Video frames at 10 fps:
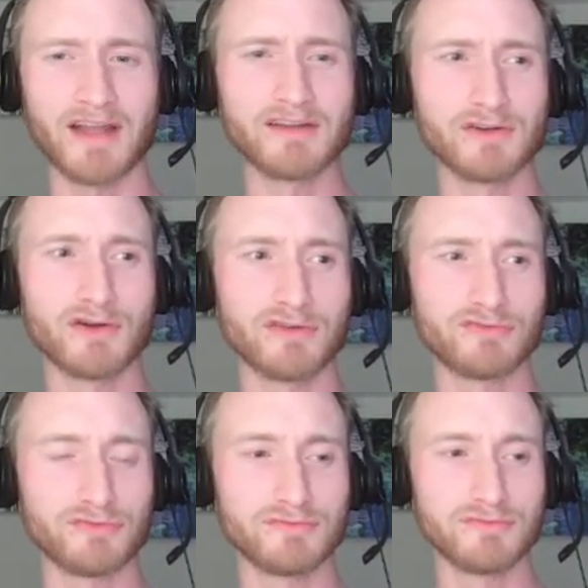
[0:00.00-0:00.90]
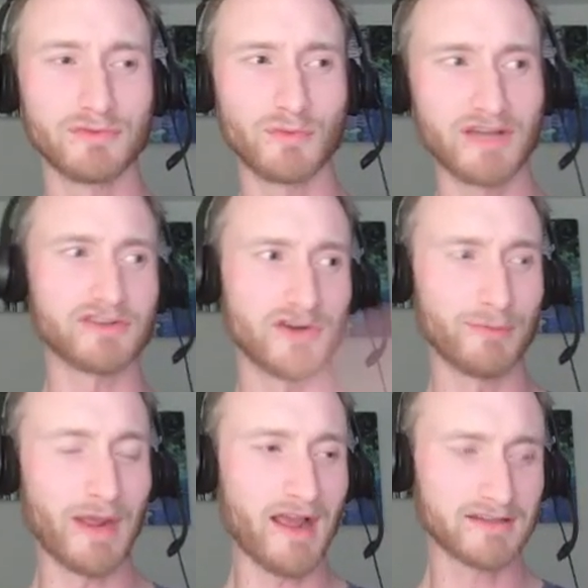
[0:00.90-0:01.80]
And I don't know if we had to
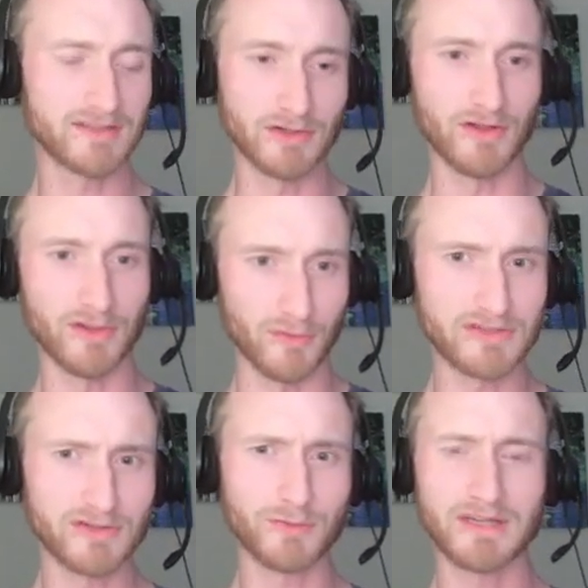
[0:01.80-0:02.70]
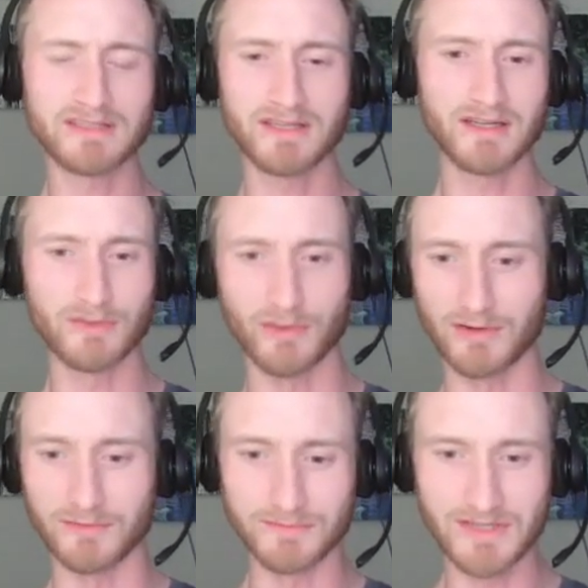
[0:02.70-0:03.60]
turn back to go to the original place again
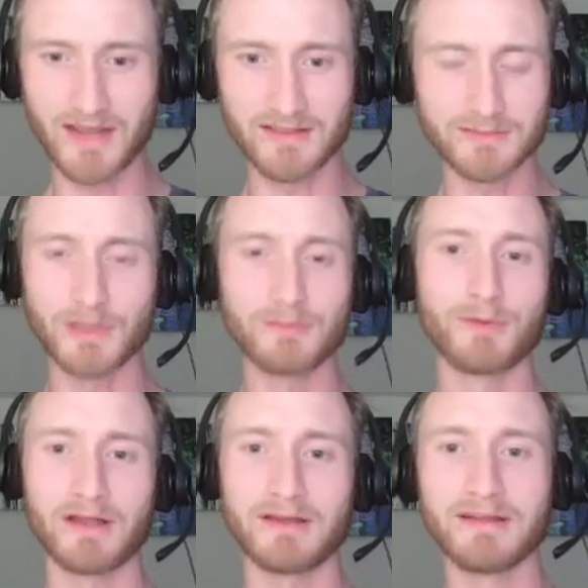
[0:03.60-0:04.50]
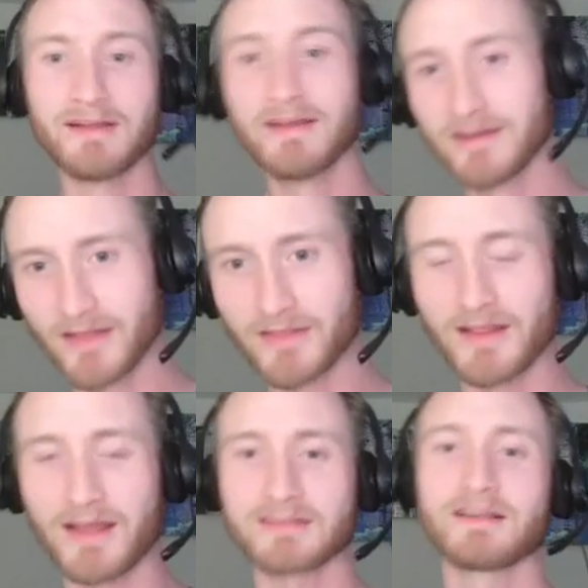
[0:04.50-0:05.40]
or stay at this place, but
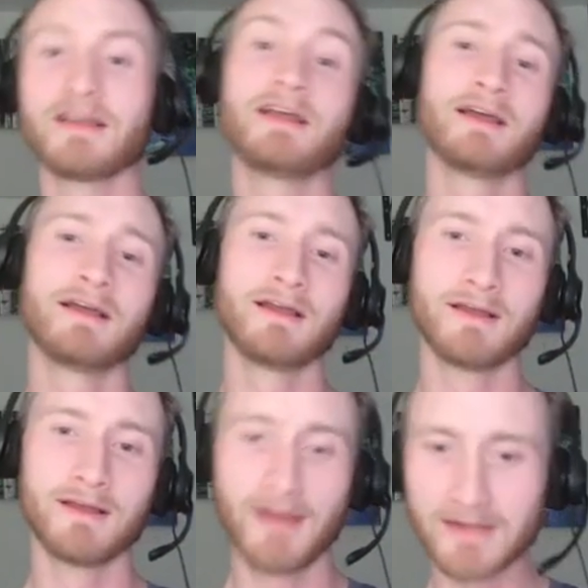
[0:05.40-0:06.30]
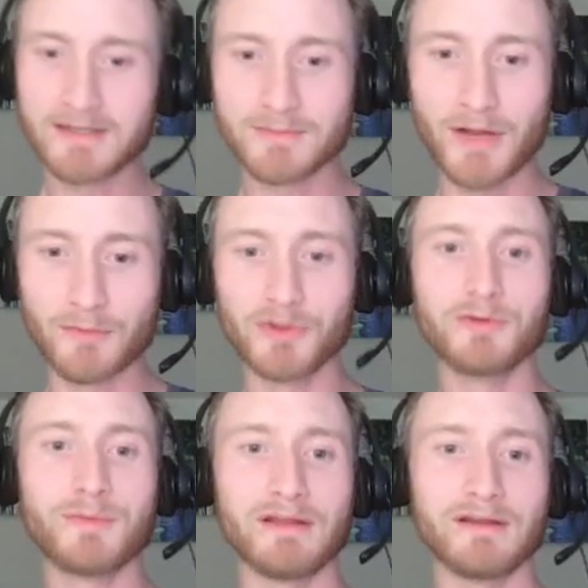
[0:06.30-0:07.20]
nonetheless, get to my
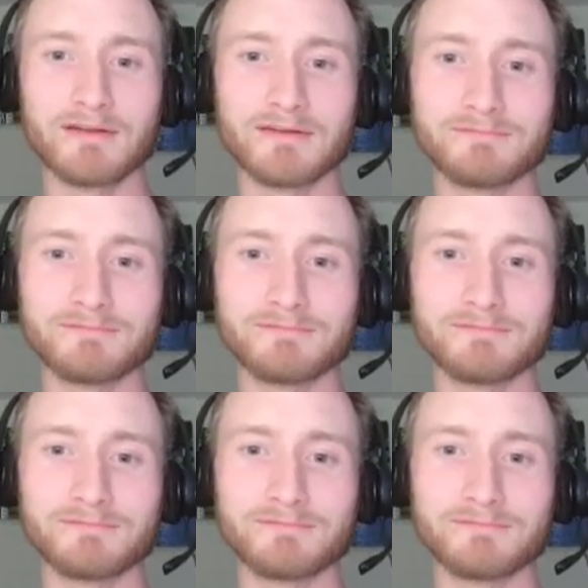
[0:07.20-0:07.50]
room and